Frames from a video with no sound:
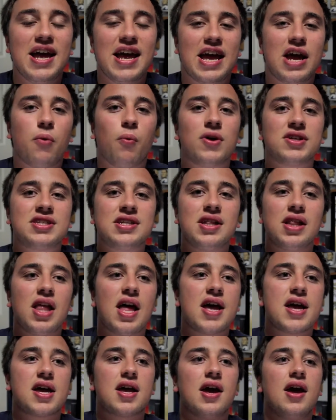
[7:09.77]
It wasn't
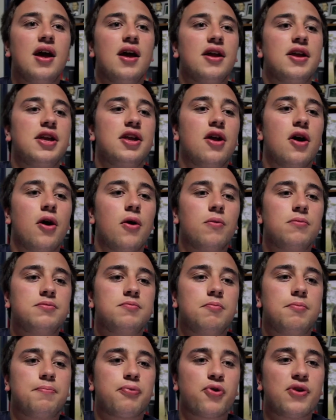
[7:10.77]
like, you know,
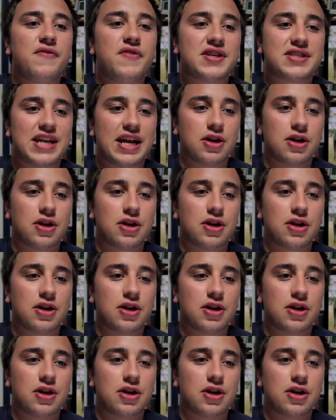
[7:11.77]
previous